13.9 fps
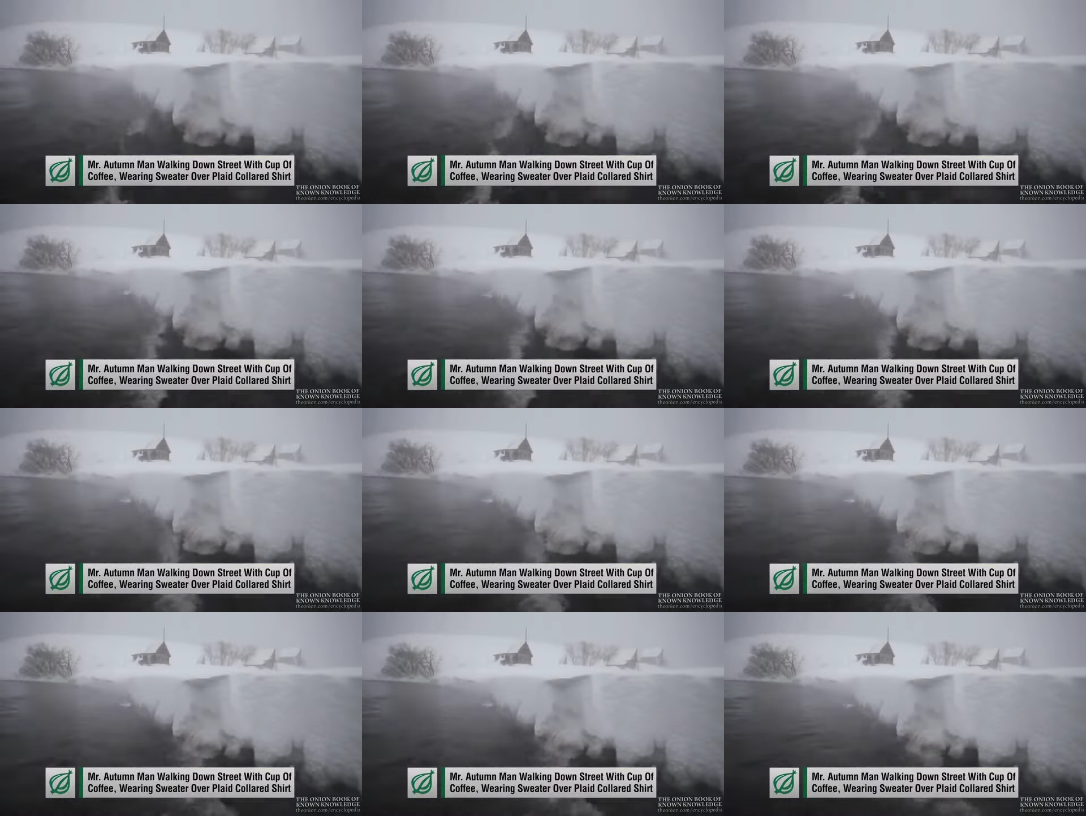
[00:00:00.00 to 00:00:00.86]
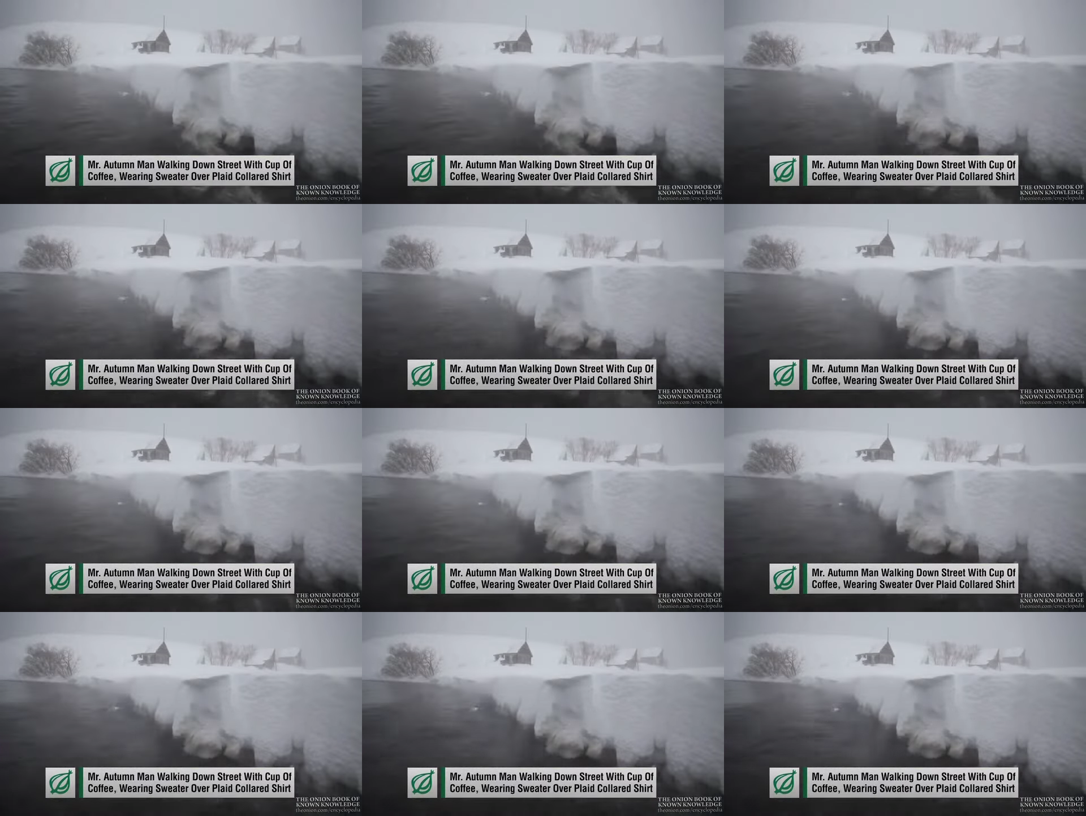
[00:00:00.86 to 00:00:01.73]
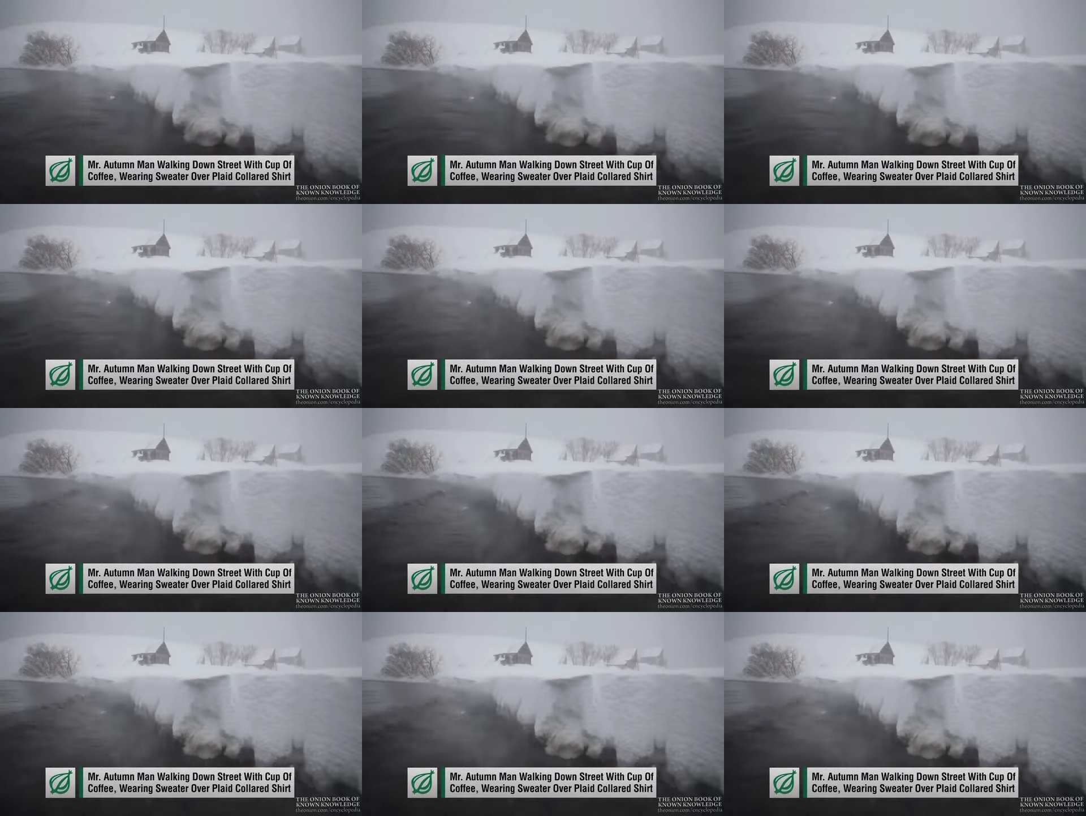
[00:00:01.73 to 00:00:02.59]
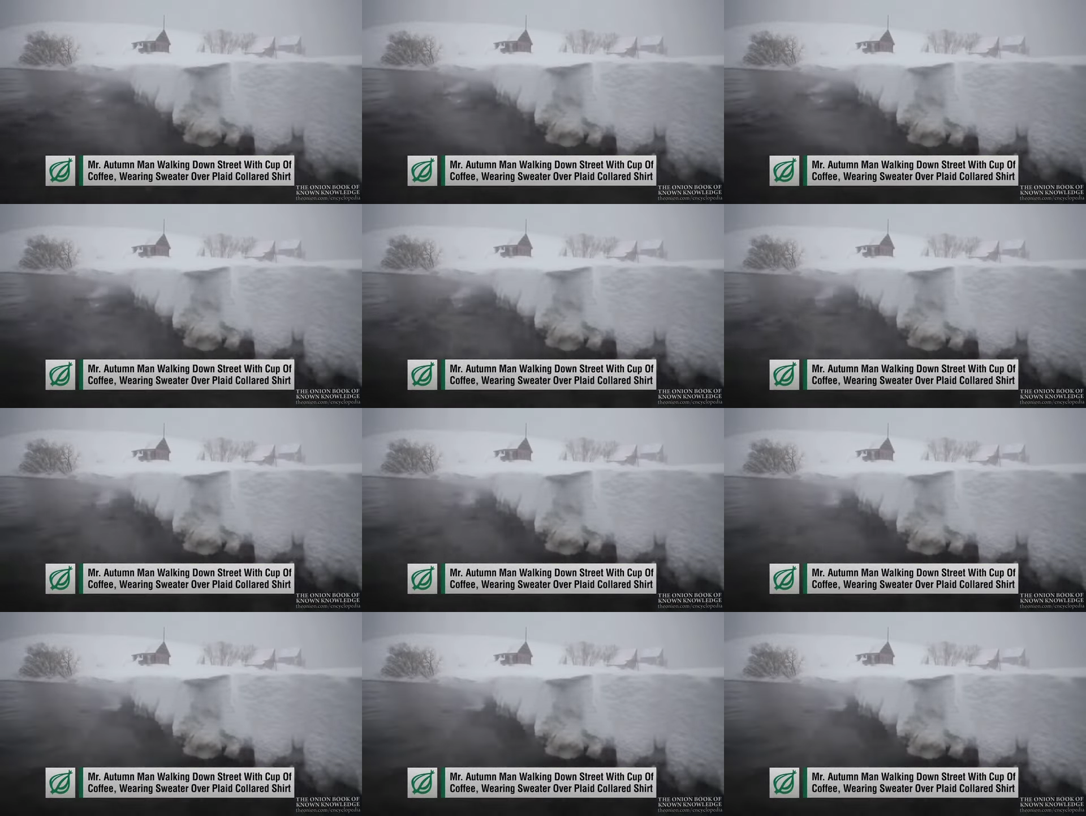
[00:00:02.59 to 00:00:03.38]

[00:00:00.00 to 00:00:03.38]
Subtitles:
(no speaker visible)